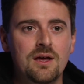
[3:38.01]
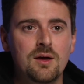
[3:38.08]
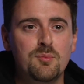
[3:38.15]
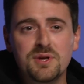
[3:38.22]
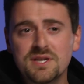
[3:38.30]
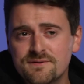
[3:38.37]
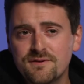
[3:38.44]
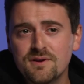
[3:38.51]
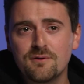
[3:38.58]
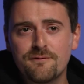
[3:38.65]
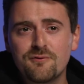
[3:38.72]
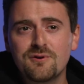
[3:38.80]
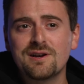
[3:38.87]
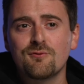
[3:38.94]
Please feel
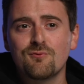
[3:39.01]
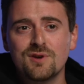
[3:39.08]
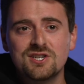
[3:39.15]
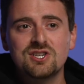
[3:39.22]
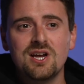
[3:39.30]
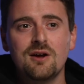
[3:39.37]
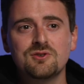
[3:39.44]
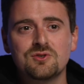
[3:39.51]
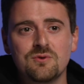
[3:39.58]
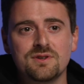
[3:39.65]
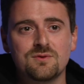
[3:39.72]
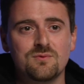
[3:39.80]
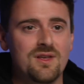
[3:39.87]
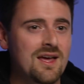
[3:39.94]
free to reach out to
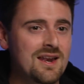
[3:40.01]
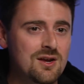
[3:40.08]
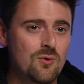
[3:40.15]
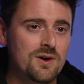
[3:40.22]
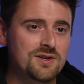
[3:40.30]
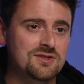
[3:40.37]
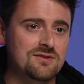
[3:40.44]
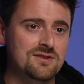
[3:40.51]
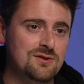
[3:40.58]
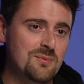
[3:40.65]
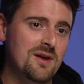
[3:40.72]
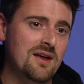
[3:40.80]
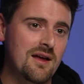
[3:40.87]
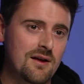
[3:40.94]
us with any questions you
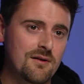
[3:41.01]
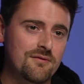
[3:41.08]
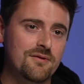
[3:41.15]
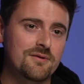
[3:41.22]
may have.